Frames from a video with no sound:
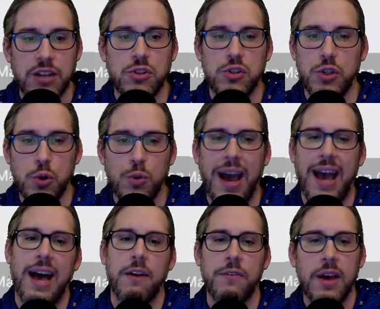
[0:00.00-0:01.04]
do
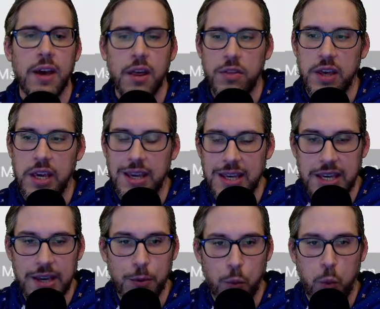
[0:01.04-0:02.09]
have the
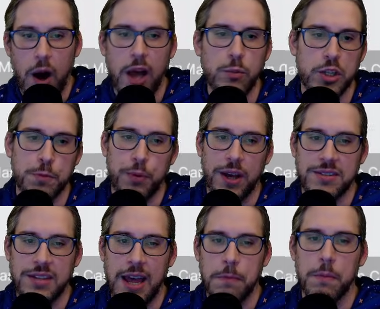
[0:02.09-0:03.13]
E1, which plus
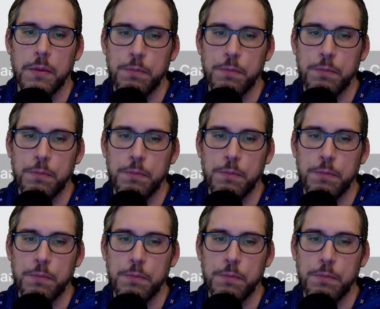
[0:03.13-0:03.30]
10%